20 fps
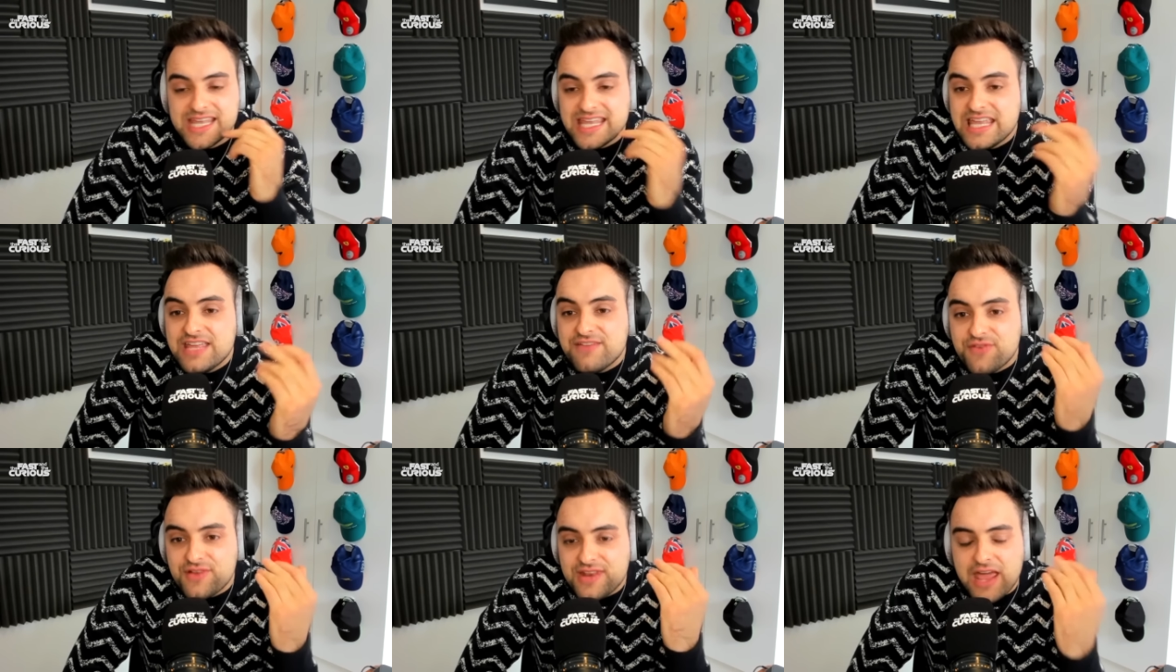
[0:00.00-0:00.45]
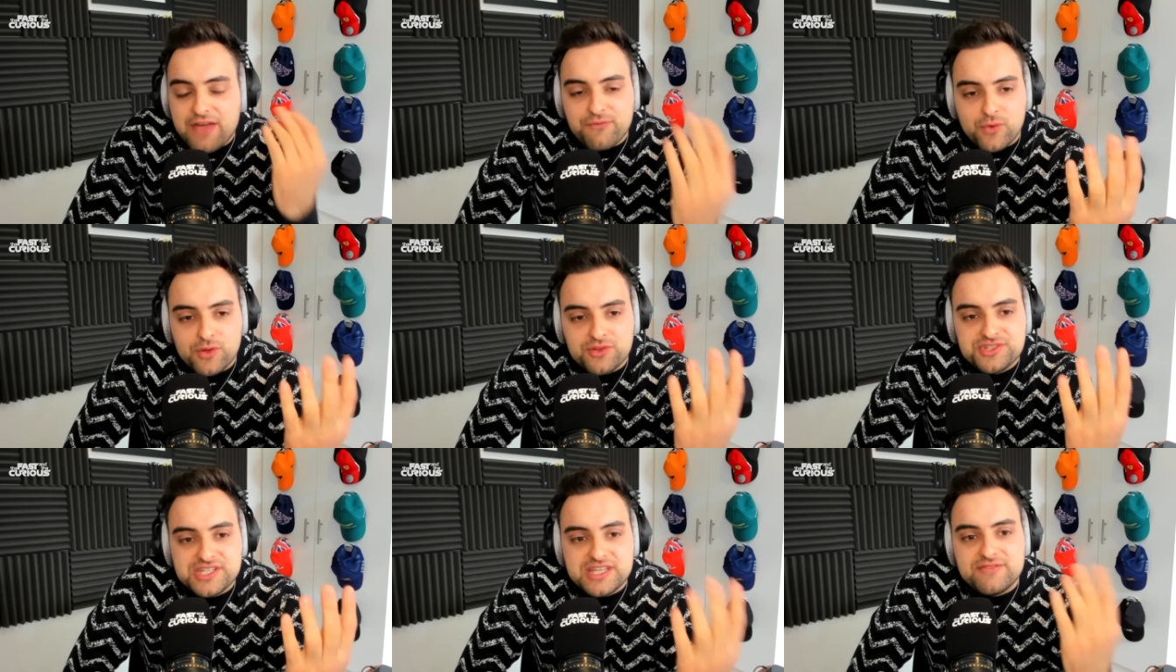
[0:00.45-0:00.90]
Even
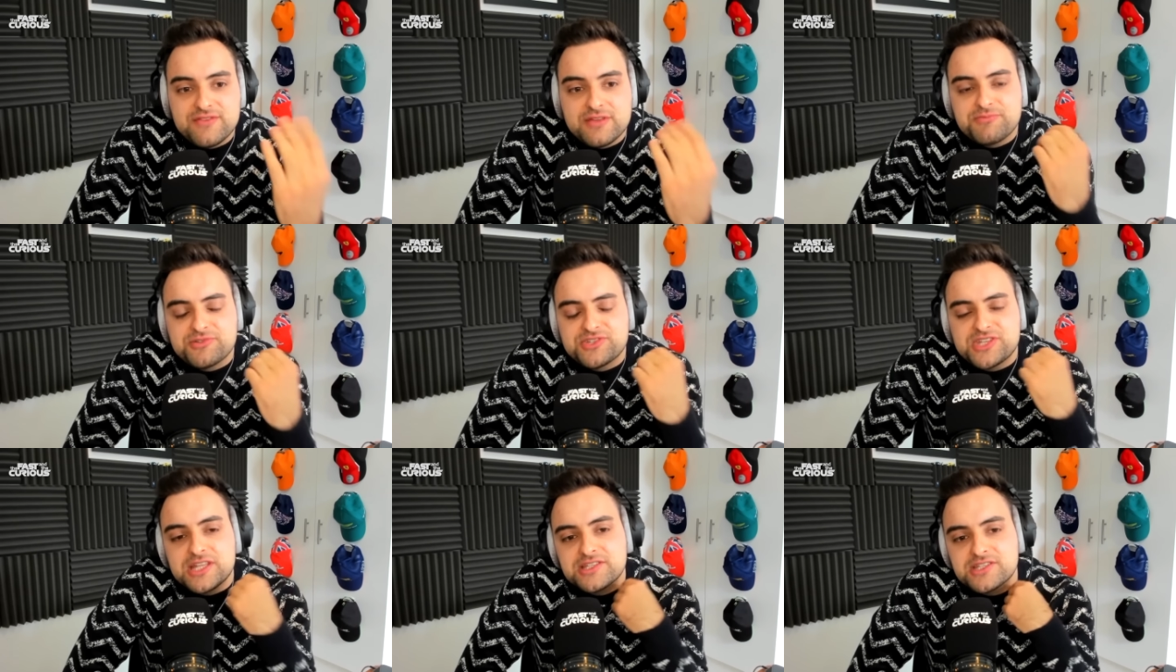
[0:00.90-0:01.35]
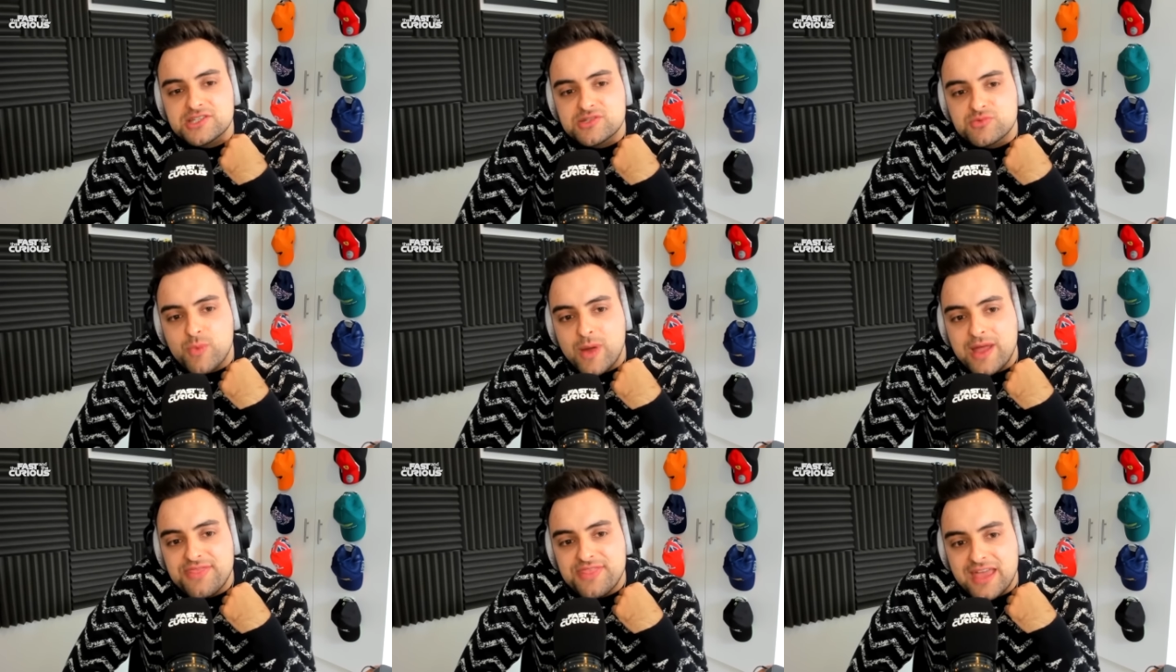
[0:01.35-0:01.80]
F1 TV presenters,
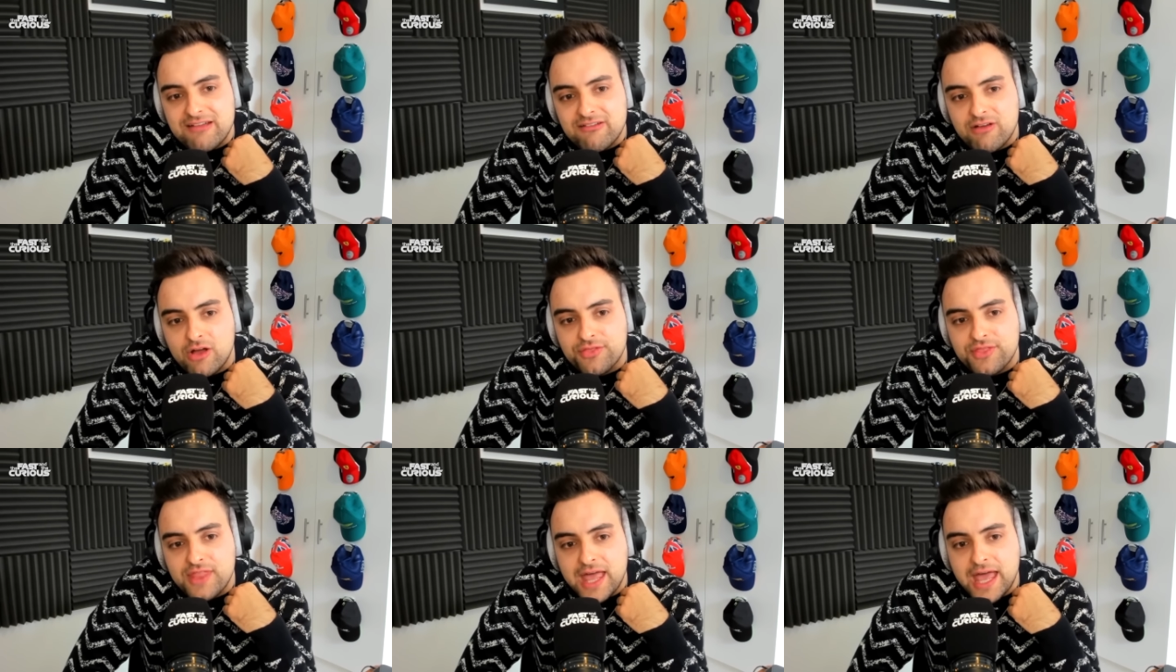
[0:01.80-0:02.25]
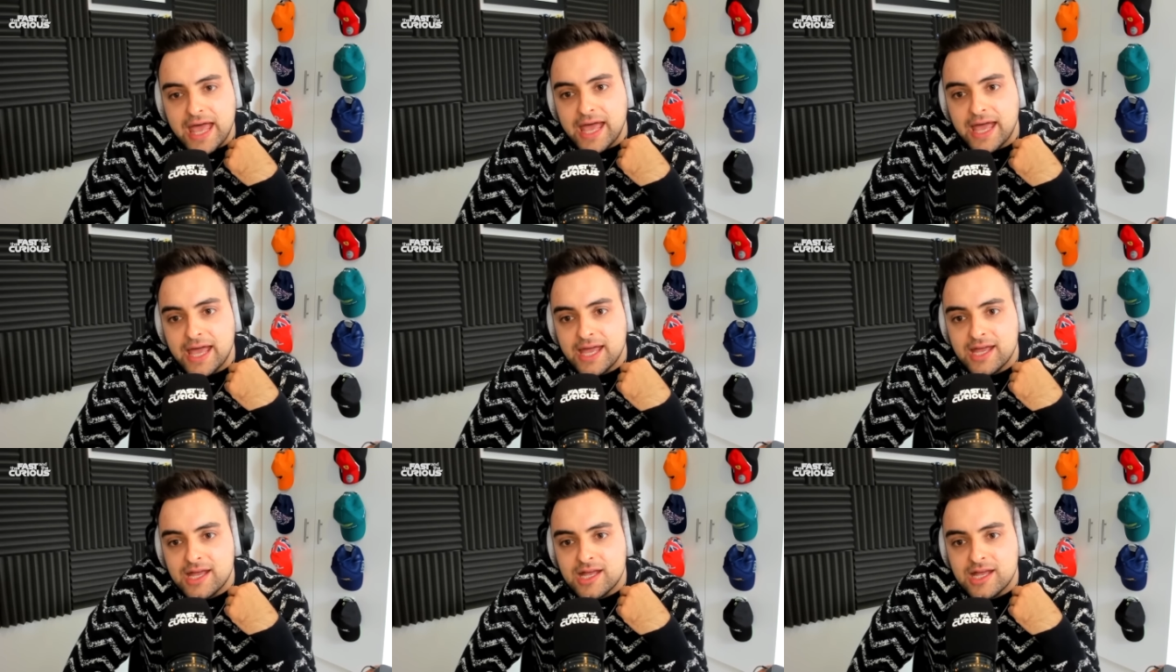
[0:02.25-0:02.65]
when they're on their